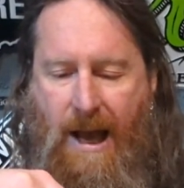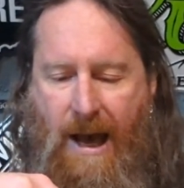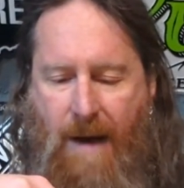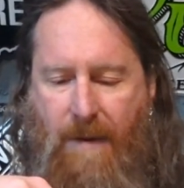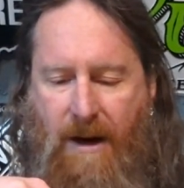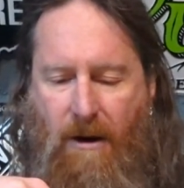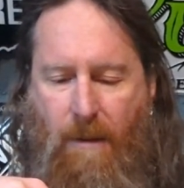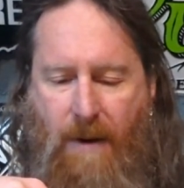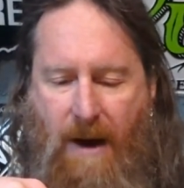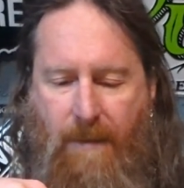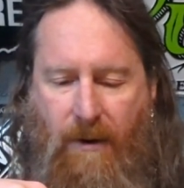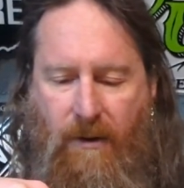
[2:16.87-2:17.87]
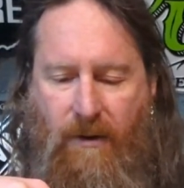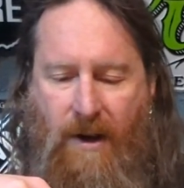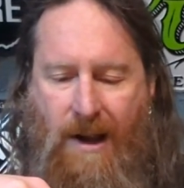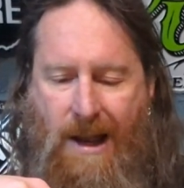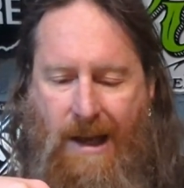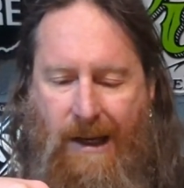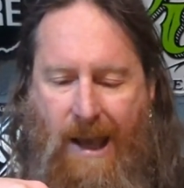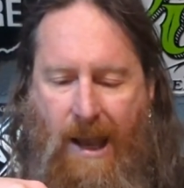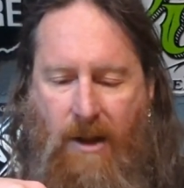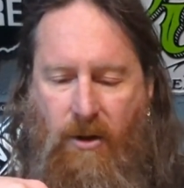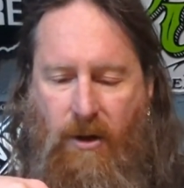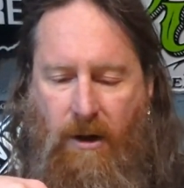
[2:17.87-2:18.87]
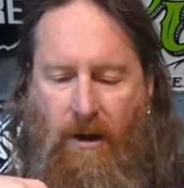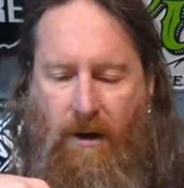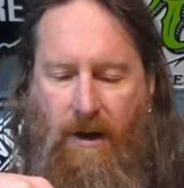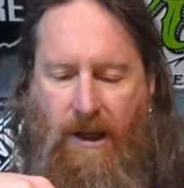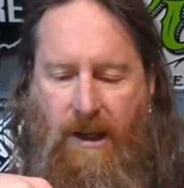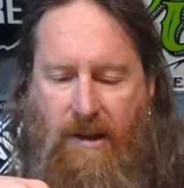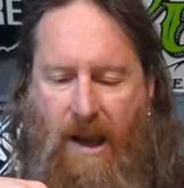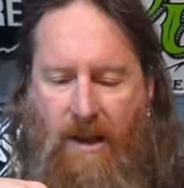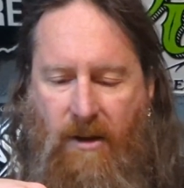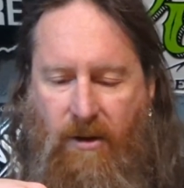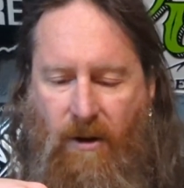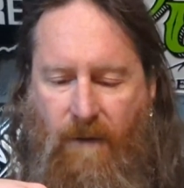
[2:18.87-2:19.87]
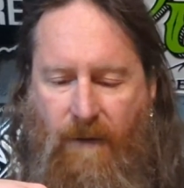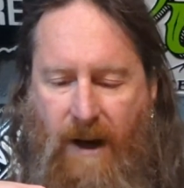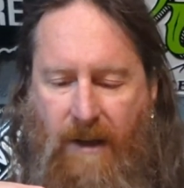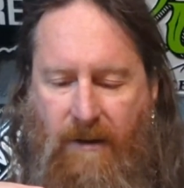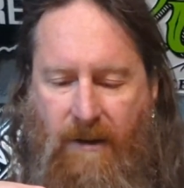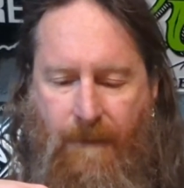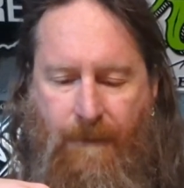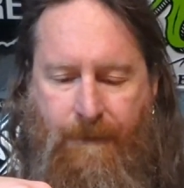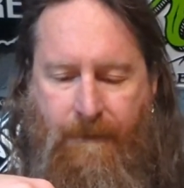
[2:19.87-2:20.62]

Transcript: habanero peppers, cane sugar. It contains sulfites.